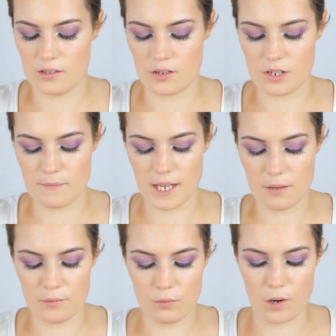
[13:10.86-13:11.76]
So to make
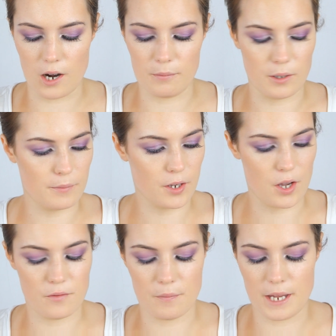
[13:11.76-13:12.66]
it more wearable, I'm going
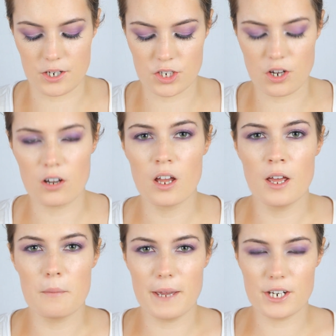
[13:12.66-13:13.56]
to go for Peach Stock.
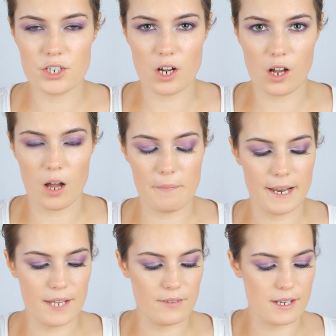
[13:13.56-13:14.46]
Peach Stock, I
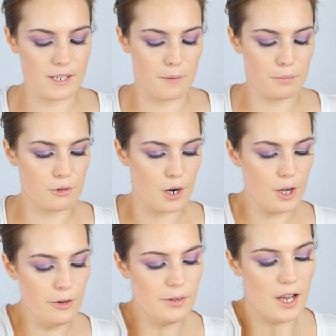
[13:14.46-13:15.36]
believe, is a
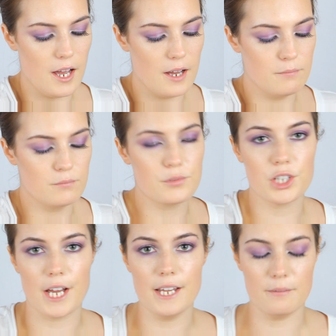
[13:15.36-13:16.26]
pro
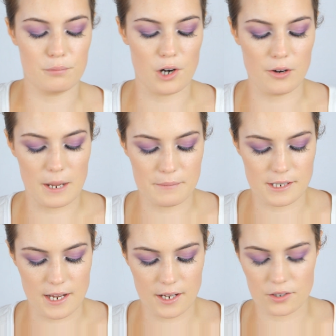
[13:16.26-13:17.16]
shade, pro
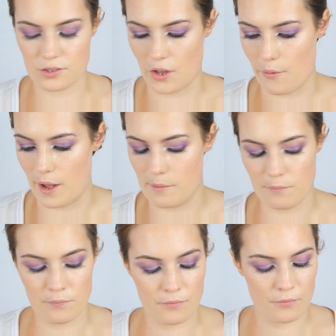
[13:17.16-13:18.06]
lipstick. So
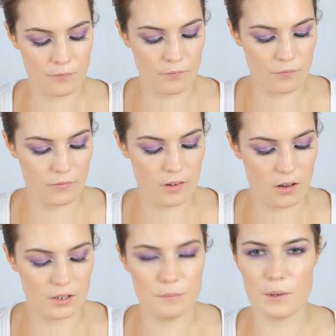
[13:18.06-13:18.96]
I
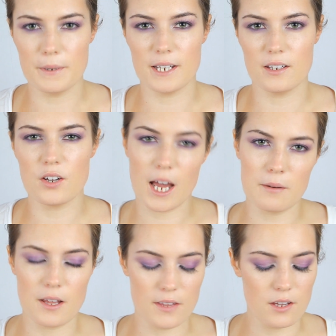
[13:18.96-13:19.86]
think you
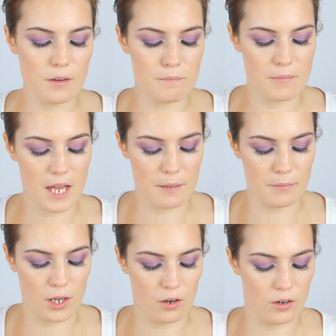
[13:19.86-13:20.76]

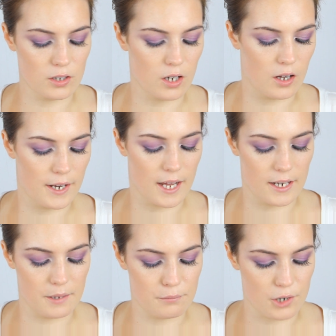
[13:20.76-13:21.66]
can buy it online
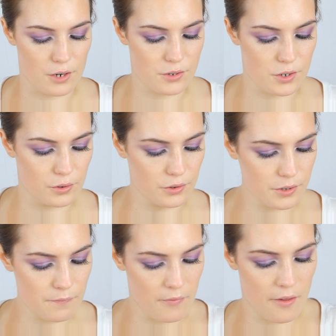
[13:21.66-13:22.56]
and in pro stores.